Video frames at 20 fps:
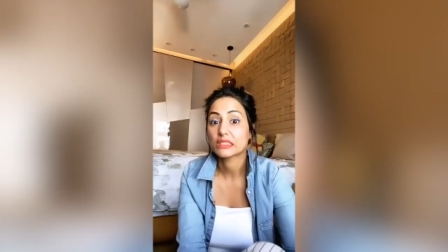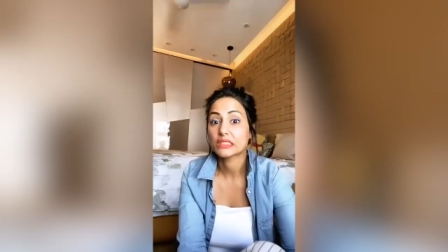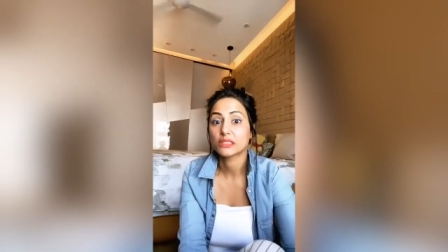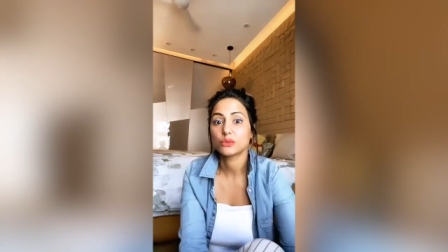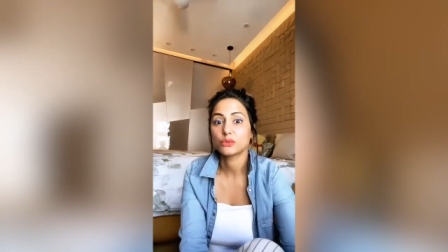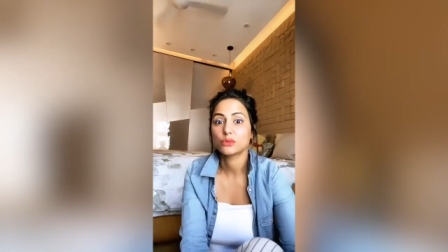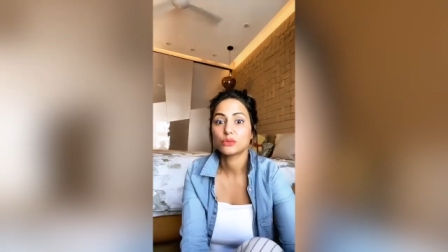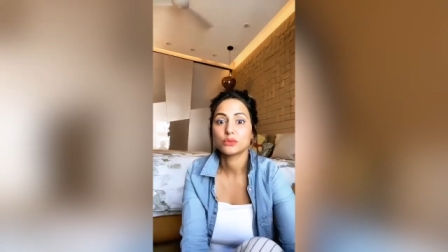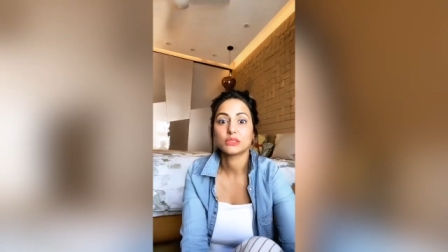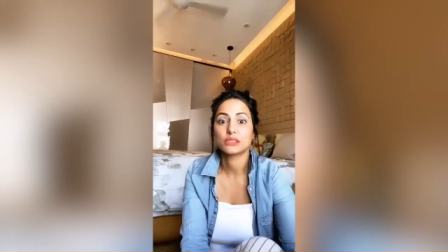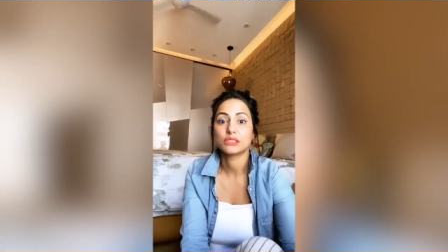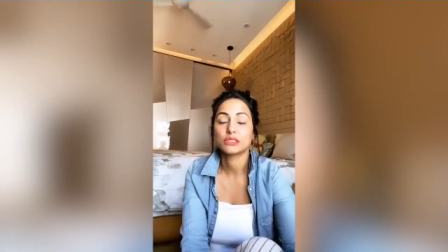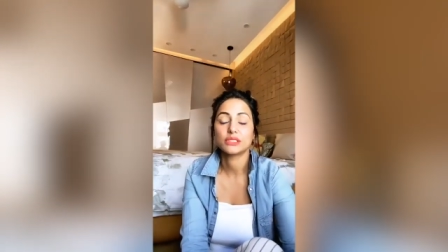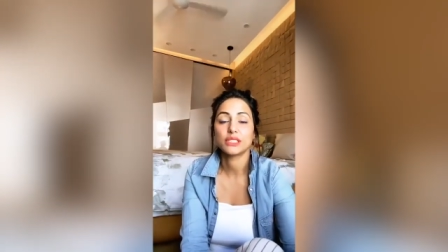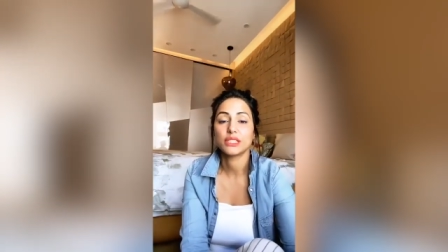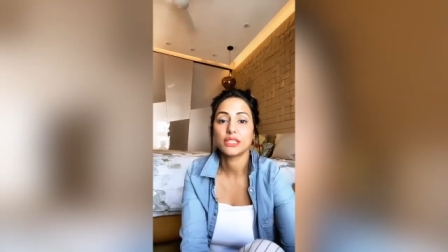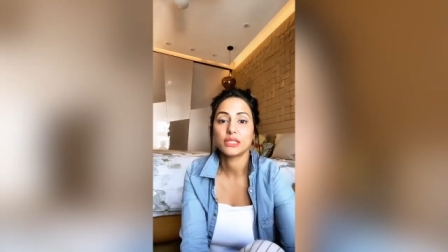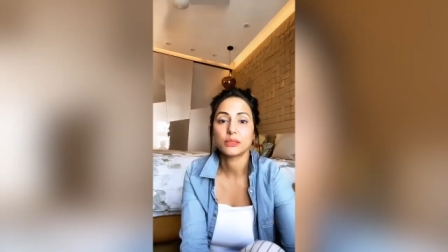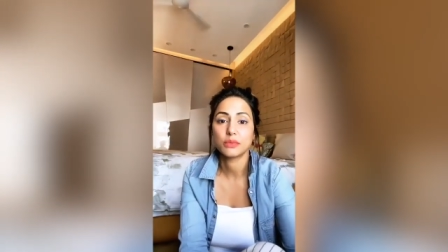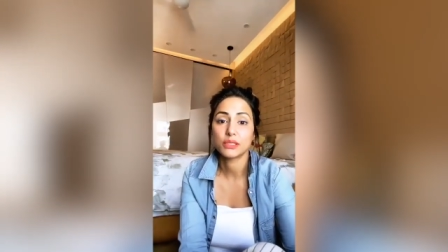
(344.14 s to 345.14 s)
know the
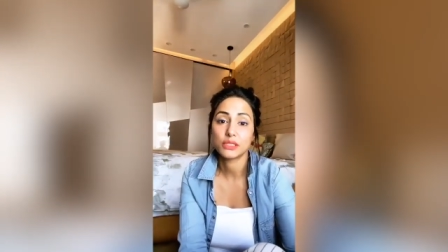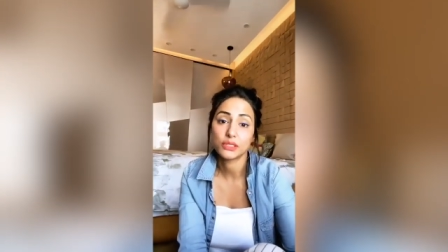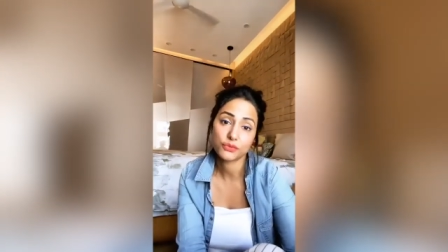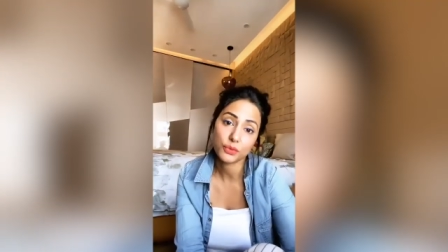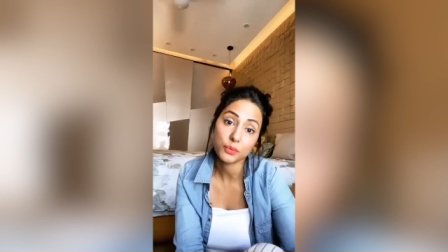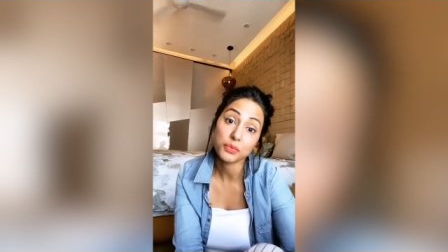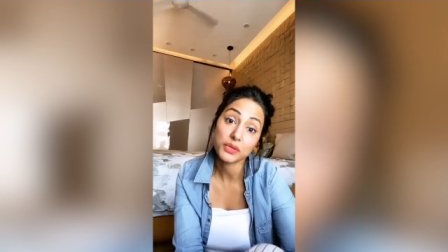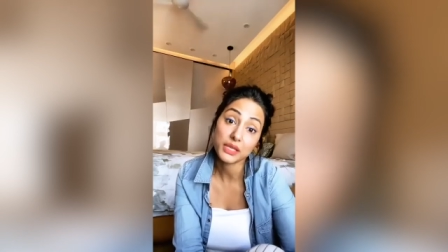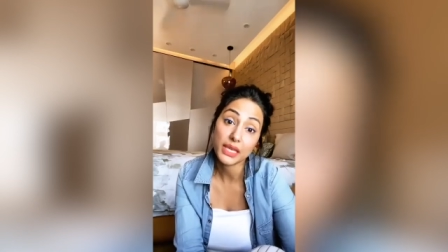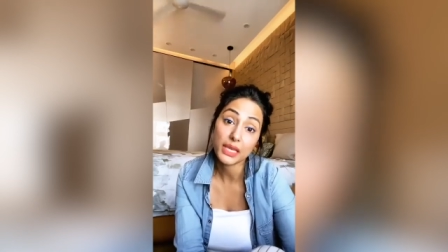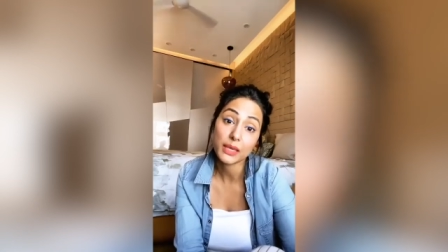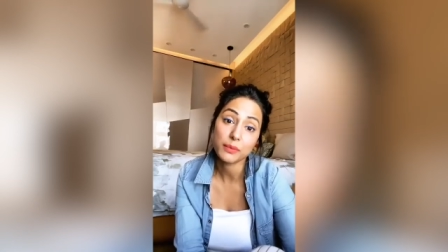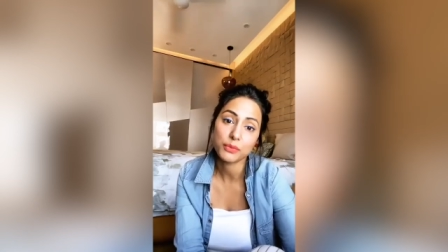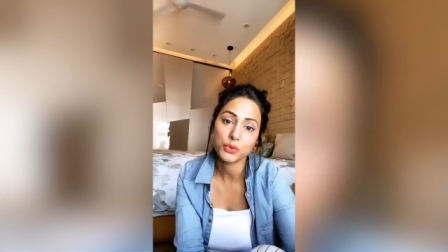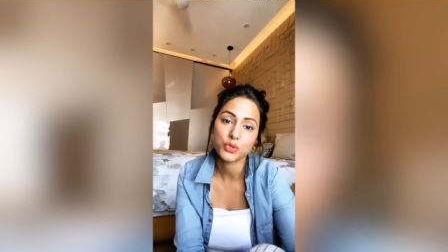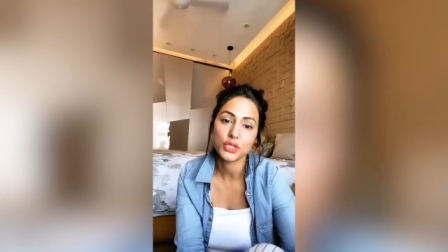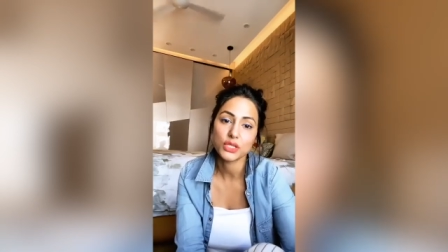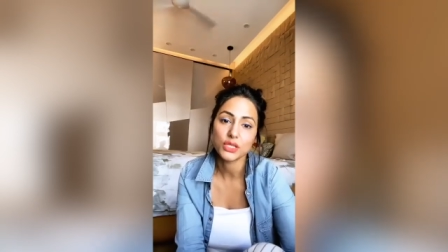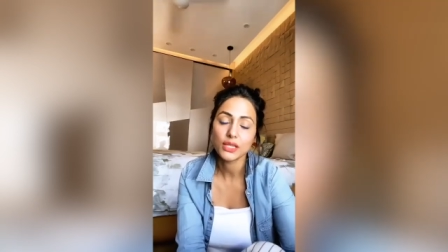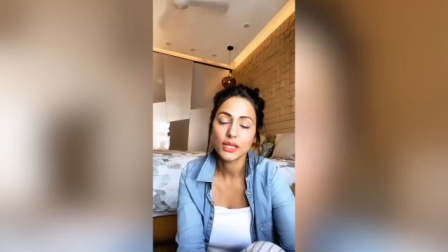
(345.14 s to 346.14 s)
shade, but it's from
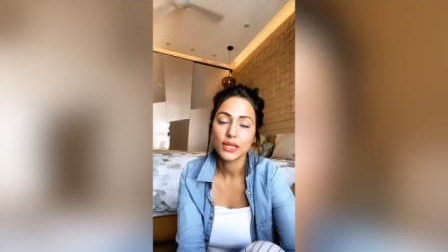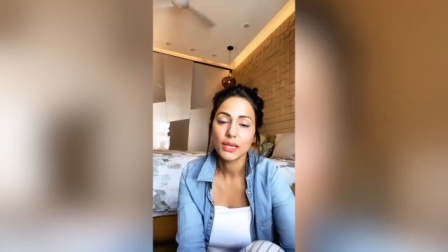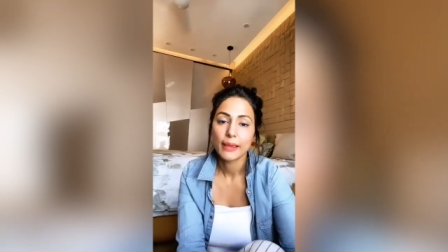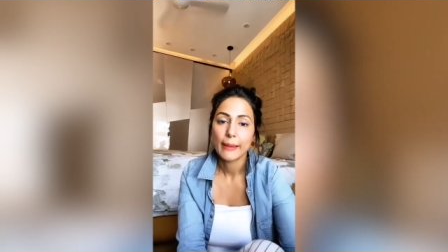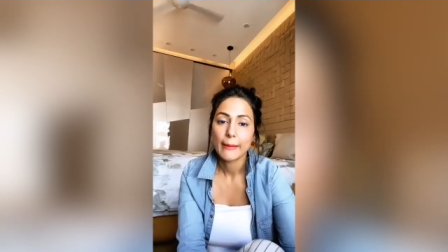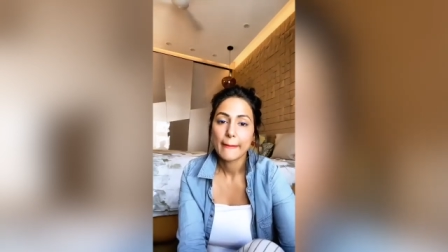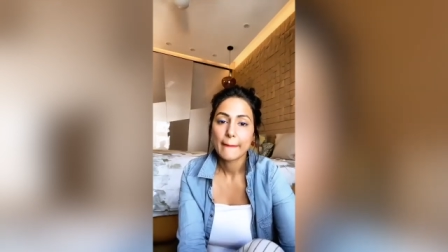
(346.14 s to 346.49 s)
K-Beauty.